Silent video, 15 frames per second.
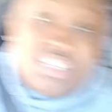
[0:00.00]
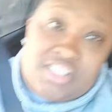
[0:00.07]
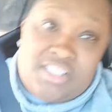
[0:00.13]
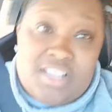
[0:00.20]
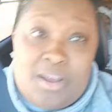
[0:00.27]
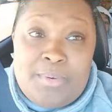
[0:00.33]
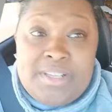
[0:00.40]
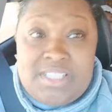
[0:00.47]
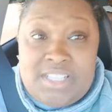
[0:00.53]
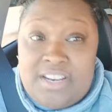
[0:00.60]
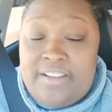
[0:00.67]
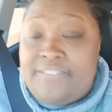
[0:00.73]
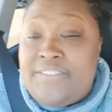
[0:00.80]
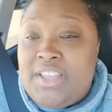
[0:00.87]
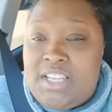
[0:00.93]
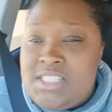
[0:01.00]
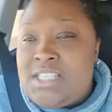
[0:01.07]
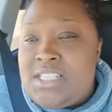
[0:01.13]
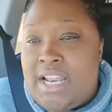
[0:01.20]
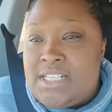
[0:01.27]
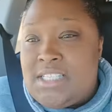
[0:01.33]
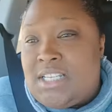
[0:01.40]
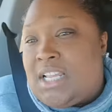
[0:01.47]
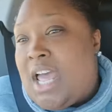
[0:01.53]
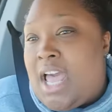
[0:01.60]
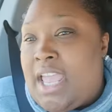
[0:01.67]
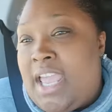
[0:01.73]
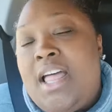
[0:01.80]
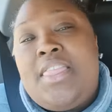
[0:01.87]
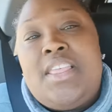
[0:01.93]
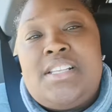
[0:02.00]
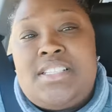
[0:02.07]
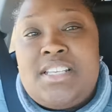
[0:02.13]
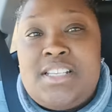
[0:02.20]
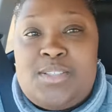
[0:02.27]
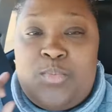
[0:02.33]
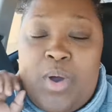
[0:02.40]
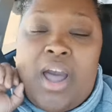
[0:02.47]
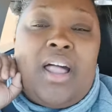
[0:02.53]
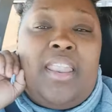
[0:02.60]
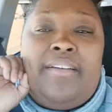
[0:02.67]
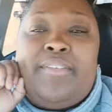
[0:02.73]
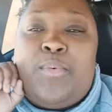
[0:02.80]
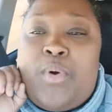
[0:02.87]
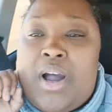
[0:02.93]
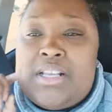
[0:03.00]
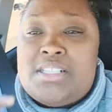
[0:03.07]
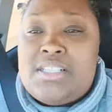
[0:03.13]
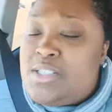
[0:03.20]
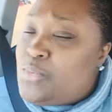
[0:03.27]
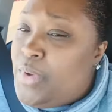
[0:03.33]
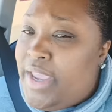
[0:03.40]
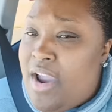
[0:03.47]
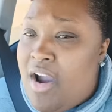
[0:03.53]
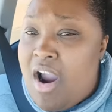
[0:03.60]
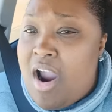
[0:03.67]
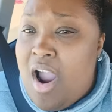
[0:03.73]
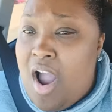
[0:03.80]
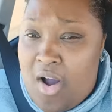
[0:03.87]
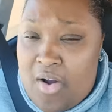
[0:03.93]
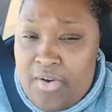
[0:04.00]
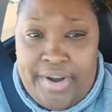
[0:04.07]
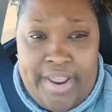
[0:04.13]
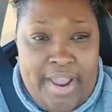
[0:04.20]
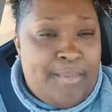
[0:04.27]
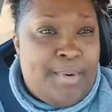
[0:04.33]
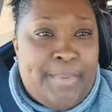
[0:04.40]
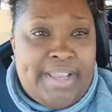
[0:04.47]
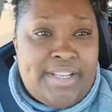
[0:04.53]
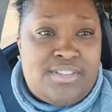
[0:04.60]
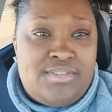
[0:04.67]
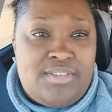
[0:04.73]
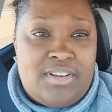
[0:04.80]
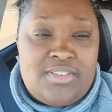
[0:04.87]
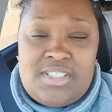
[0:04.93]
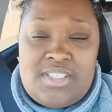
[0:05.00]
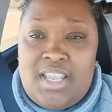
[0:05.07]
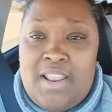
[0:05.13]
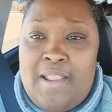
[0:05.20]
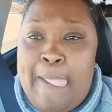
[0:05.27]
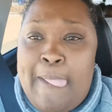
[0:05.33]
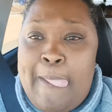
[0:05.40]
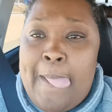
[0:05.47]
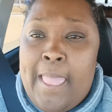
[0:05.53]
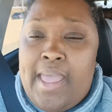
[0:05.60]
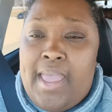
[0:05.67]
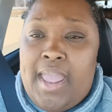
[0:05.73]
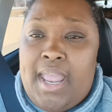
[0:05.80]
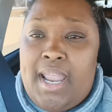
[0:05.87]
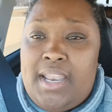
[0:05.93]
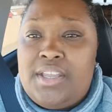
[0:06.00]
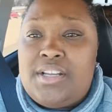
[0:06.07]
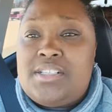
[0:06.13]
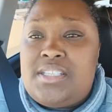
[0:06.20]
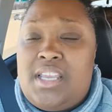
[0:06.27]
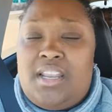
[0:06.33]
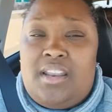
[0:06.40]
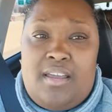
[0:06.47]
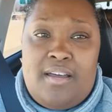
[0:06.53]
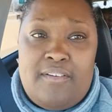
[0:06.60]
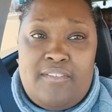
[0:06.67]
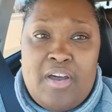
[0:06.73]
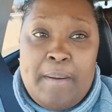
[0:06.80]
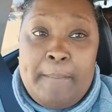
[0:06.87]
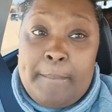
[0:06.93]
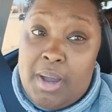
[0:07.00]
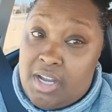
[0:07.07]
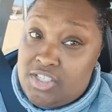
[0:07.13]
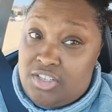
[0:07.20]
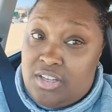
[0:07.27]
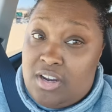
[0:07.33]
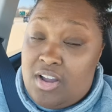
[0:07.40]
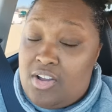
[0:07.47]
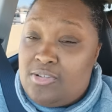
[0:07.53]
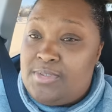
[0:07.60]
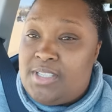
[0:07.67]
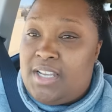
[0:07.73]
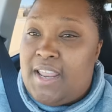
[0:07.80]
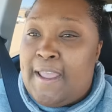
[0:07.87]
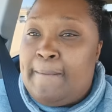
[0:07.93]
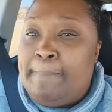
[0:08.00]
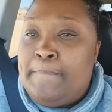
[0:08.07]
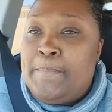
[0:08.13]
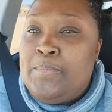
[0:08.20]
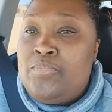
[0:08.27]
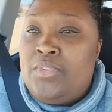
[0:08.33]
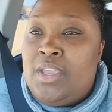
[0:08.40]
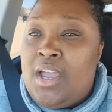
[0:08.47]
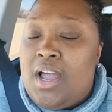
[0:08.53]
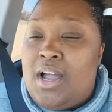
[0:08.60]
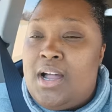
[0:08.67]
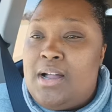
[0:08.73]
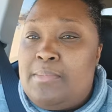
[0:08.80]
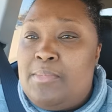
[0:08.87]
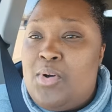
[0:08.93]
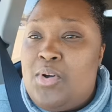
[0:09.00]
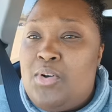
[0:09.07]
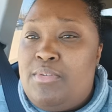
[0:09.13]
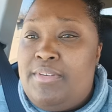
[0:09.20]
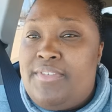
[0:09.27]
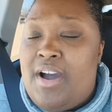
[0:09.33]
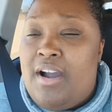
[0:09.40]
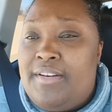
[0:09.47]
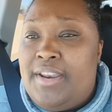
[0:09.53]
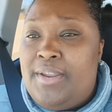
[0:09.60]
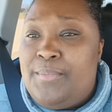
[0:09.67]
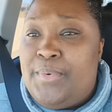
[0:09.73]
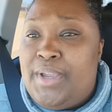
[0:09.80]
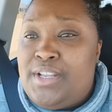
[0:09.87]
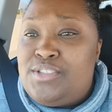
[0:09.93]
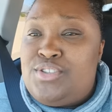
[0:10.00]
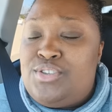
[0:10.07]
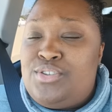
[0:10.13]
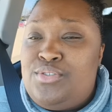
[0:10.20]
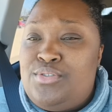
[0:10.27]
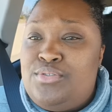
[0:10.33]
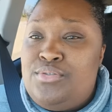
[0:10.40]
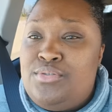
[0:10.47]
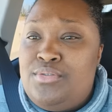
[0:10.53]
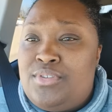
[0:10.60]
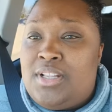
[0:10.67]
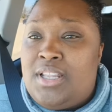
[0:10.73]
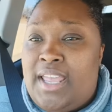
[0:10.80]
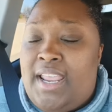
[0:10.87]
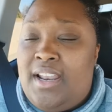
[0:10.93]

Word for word: always in her feelings. That is Kanaya. This is Wild Living Watson's. We are on our way to go see another set of modular homes today. Um, we've already went to Clayton